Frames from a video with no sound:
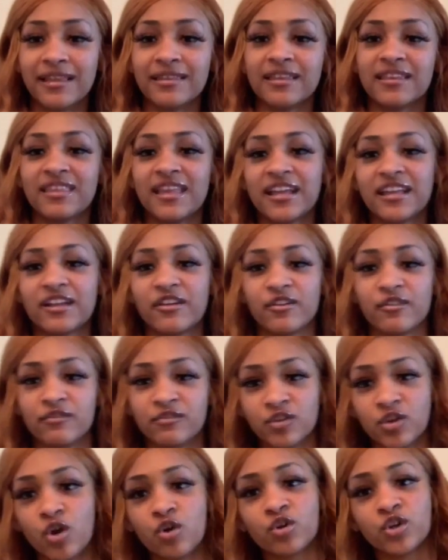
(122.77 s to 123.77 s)
and then they
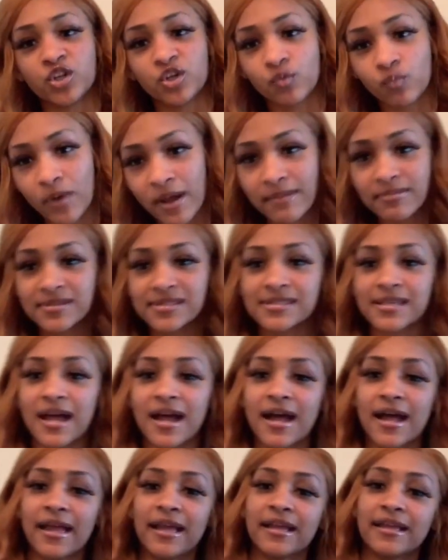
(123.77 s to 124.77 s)
could go to your
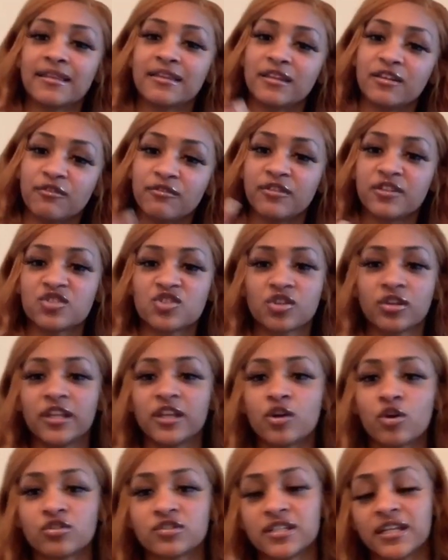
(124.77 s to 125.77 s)
website and then eventually
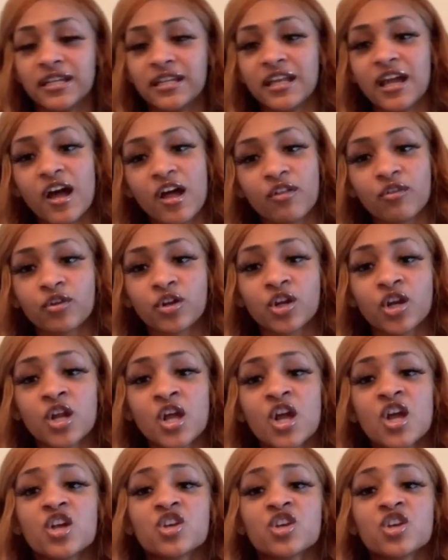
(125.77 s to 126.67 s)
go to any other